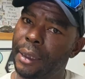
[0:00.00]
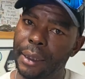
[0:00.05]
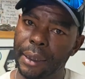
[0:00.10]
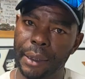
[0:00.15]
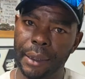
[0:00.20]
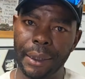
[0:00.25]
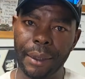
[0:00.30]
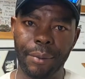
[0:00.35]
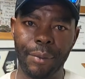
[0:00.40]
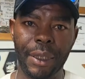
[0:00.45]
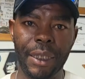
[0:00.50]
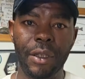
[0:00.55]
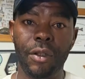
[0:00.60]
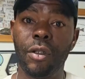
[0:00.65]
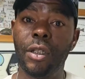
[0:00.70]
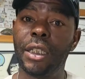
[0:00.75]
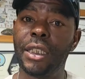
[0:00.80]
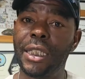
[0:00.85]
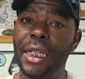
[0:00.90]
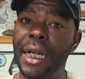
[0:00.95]
I mean, you
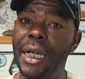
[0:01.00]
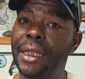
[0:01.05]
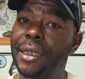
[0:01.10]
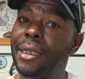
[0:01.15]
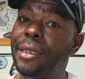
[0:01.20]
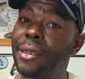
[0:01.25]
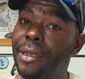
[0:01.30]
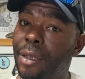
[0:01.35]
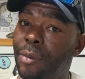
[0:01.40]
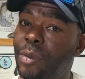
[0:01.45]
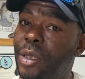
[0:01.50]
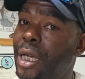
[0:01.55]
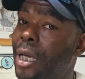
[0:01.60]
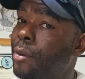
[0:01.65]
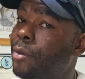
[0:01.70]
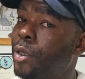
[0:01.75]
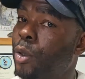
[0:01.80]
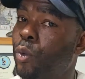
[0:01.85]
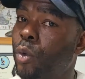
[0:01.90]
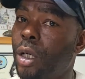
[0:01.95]
can chance it. Sometimes
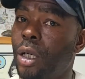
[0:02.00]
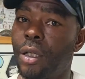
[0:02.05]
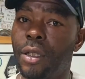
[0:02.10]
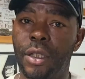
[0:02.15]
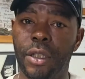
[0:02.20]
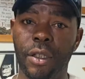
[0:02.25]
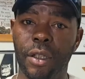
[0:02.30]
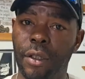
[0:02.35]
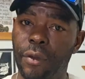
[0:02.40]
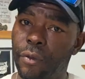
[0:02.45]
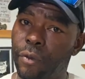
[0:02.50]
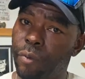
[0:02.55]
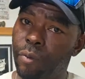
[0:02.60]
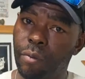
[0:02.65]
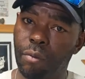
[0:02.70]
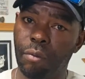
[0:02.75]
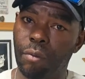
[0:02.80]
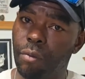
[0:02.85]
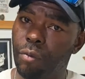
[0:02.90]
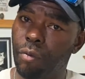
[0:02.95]
it works. You can,
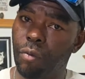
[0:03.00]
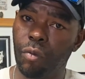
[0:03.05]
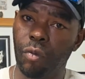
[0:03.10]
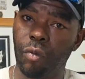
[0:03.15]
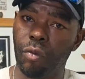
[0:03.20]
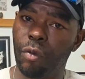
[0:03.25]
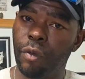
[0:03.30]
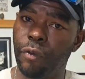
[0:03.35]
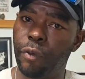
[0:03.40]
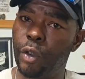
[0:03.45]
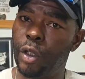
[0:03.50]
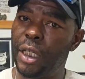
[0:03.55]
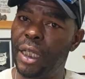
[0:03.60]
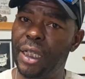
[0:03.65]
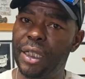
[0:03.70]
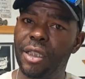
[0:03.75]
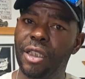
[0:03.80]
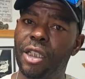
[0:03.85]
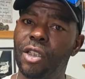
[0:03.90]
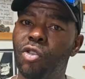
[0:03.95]
if you get it
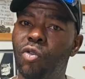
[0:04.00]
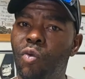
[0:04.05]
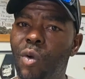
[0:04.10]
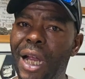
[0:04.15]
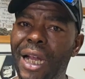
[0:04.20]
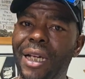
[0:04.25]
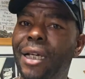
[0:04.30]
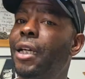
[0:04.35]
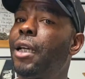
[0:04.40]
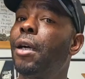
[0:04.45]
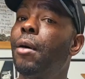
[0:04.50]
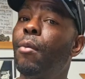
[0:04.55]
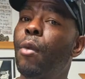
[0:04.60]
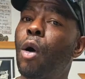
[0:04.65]
just right to come